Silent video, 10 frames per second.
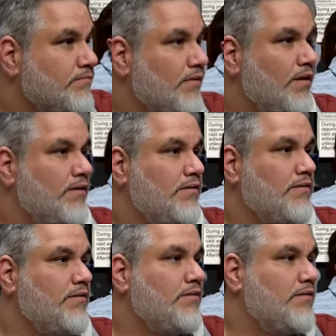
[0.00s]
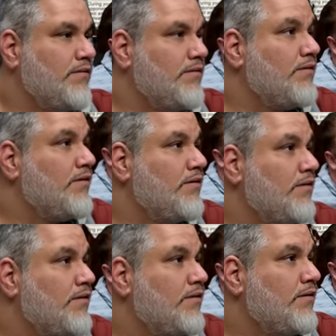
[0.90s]
Oh, someone responded.
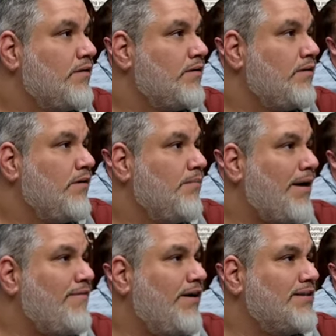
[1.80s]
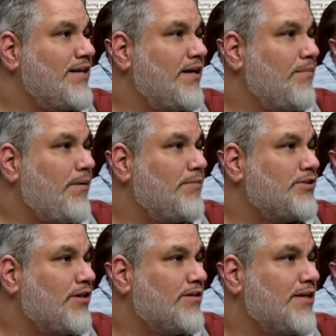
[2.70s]
My V O Ds get unpublished
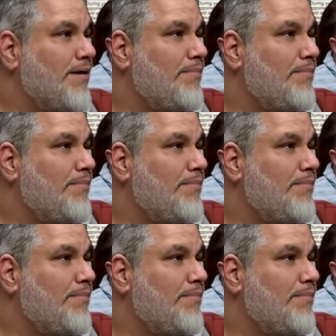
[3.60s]
all the time.